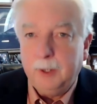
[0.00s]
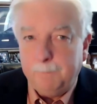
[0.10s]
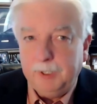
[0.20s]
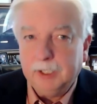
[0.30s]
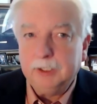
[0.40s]
The
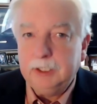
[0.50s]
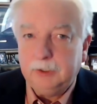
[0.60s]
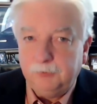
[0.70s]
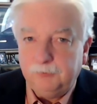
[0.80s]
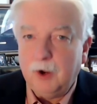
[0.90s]

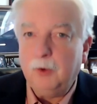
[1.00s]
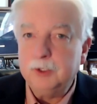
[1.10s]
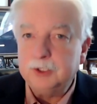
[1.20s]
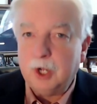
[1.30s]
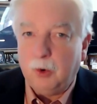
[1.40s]
ability to
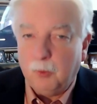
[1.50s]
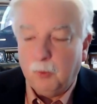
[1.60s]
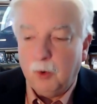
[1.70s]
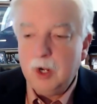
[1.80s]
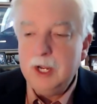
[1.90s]
focus
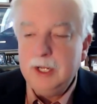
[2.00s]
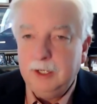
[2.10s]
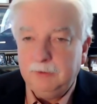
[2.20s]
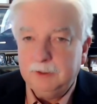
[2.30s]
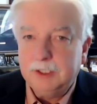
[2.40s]
on
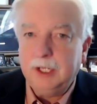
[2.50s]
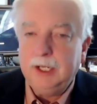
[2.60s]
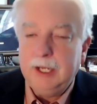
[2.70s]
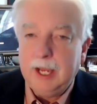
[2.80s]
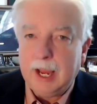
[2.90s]
one
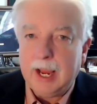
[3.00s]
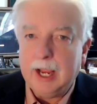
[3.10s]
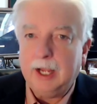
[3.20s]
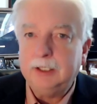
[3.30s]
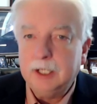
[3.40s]
thing
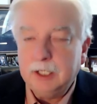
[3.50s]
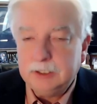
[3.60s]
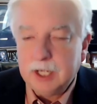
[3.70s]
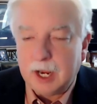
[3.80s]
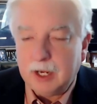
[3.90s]
at
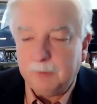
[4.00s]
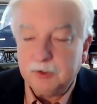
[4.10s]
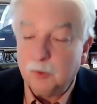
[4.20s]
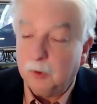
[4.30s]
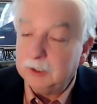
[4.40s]
a
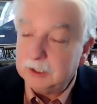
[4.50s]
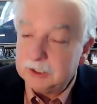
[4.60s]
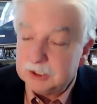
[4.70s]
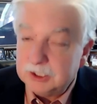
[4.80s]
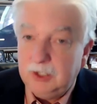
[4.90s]
time is one of
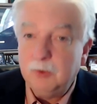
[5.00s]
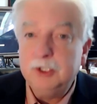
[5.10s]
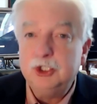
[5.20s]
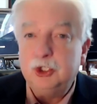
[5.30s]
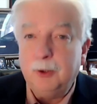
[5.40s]
the
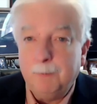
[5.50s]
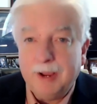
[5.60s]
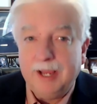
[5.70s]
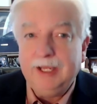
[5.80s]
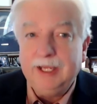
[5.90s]
secrets to
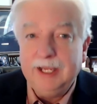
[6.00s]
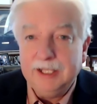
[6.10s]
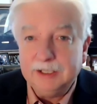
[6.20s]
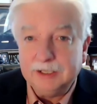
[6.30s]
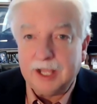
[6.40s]

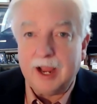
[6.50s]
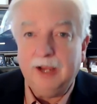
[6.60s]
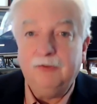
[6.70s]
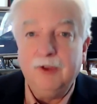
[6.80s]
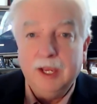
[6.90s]
making
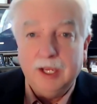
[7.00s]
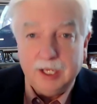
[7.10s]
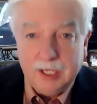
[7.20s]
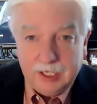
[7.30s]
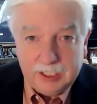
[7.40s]
life
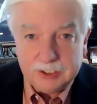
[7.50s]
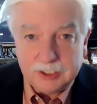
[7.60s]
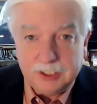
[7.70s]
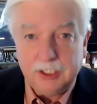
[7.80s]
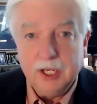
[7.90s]

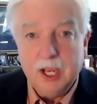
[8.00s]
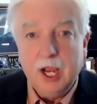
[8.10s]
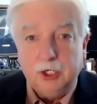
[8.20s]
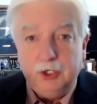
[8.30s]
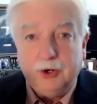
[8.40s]
easy.
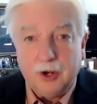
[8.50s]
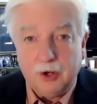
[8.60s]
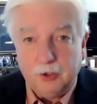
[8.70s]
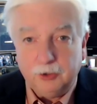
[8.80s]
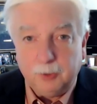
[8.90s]
You're
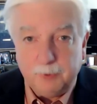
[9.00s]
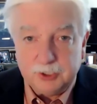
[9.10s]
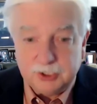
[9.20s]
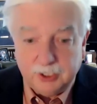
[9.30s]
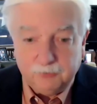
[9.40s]

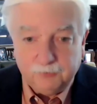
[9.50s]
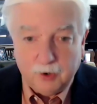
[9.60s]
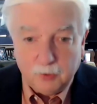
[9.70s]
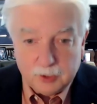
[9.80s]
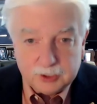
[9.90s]
100%
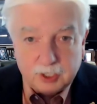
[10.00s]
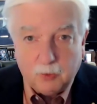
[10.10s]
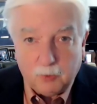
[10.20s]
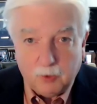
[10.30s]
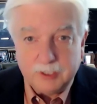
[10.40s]
focused
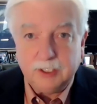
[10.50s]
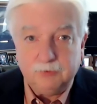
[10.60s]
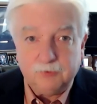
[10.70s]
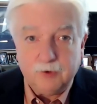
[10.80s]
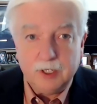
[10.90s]
on what's
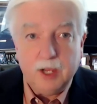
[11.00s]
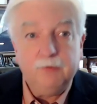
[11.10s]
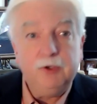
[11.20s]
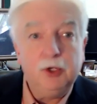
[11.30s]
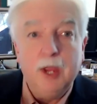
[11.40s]
in front
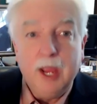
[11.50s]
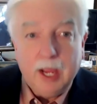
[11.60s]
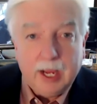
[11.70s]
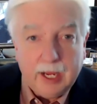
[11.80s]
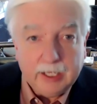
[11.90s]
of you,
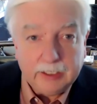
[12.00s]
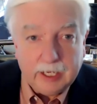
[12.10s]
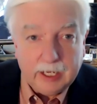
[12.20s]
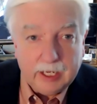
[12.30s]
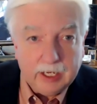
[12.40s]

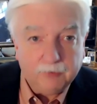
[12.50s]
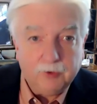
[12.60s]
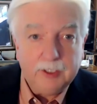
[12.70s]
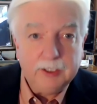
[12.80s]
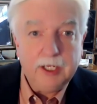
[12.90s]
and
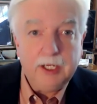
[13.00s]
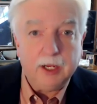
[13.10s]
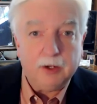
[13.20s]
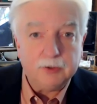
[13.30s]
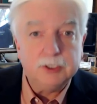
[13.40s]

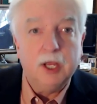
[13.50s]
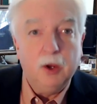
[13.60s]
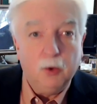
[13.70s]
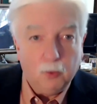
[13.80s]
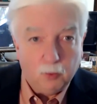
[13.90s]
everything else
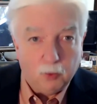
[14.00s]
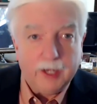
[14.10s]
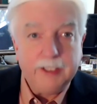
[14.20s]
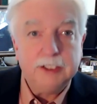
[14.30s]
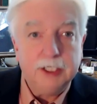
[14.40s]

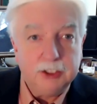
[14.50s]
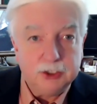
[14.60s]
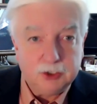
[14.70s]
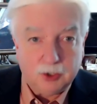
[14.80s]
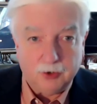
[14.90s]
waits
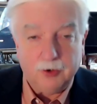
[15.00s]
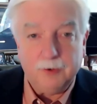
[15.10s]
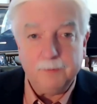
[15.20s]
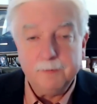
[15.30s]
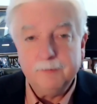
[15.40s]
its
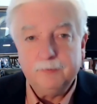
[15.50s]
turn.